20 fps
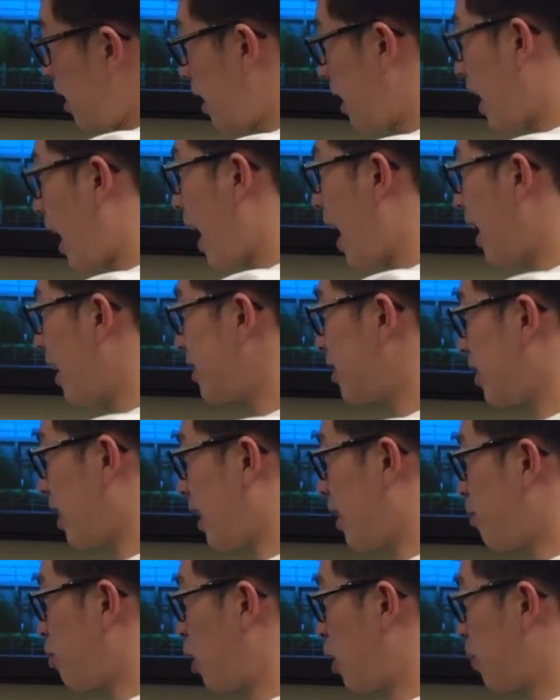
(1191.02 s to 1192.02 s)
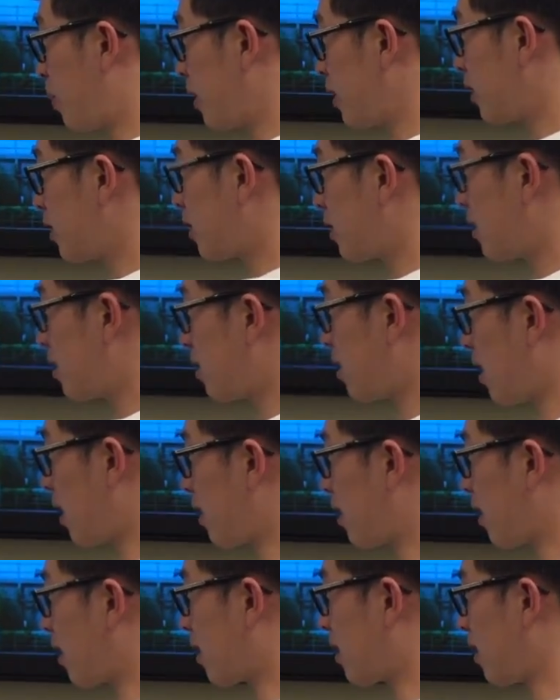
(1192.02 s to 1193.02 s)
it has a purpose.
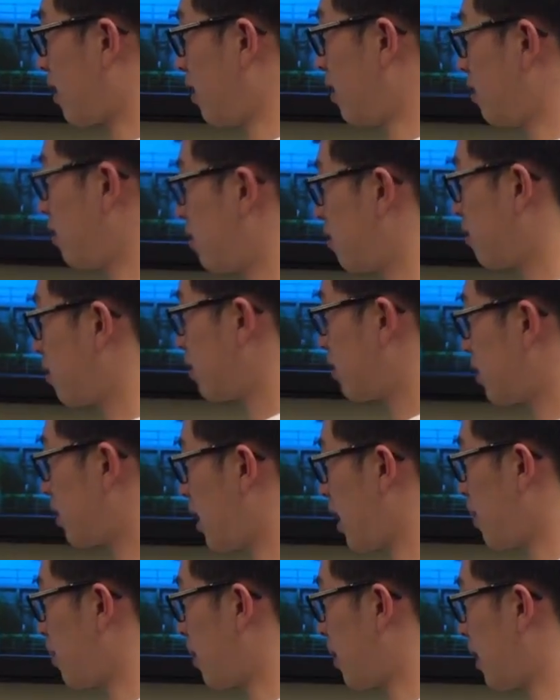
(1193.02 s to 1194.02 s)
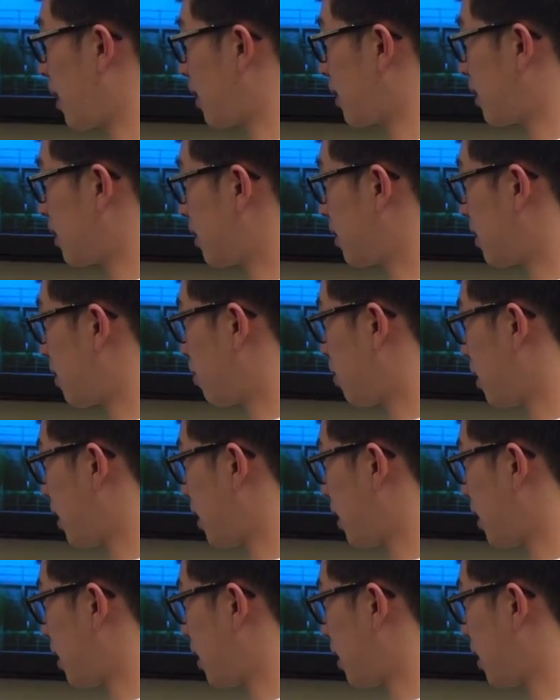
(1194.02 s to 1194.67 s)
I think it stabilizes the